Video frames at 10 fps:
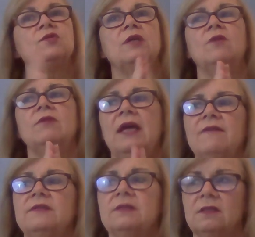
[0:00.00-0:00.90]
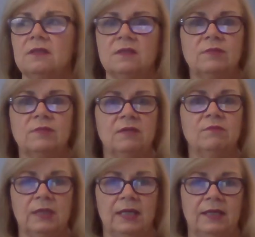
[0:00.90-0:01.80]
you don't have systems in
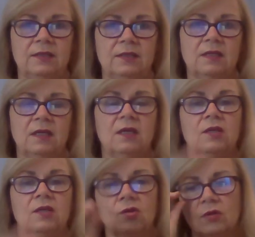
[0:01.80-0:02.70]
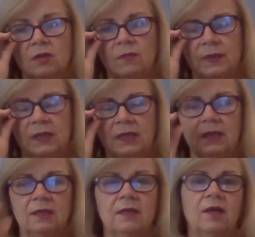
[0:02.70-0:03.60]
place, you're going to
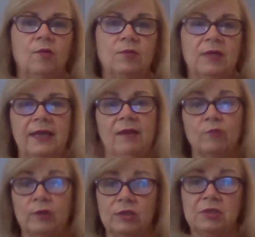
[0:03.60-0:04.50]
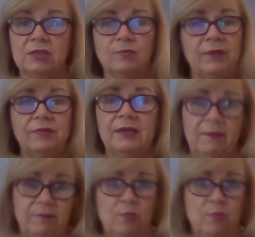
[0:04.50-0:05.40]
be, okay, I'm rich this month and
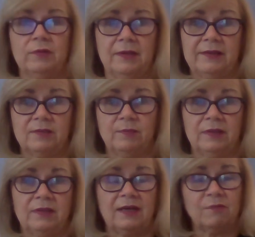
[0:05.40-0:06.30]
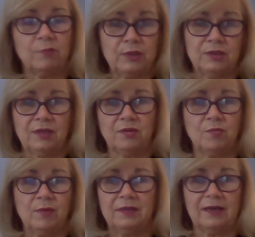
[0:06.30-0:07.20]
I'm poor the next month, and I'm rich another
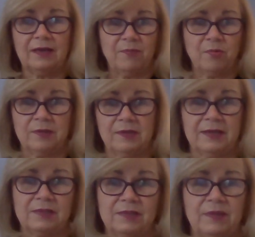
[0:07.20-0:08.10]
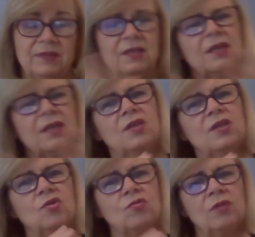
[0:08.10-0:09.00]
month and I'm poor the next month. And
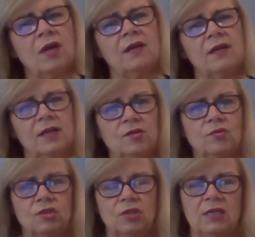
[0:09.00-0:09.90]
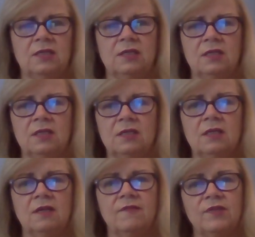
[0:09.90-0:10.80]
you're not understanding
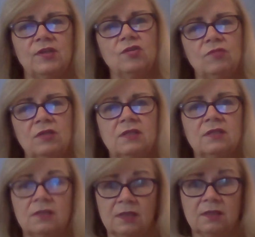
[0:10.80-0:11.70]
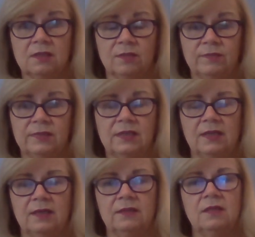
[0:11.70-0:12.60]
that you need systems
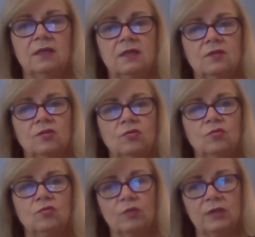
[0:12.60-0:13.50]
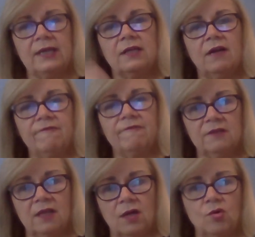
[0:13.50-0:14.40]
then to create a
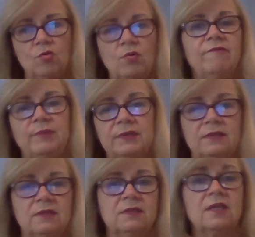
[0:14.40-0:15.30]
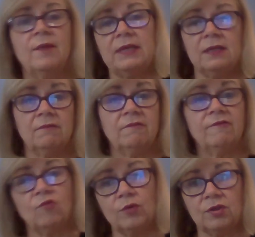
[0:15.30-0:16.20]
flow of business coming in
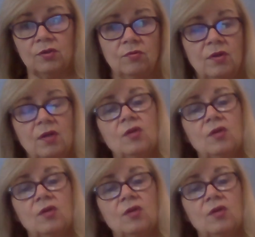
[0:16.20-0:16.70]
for you.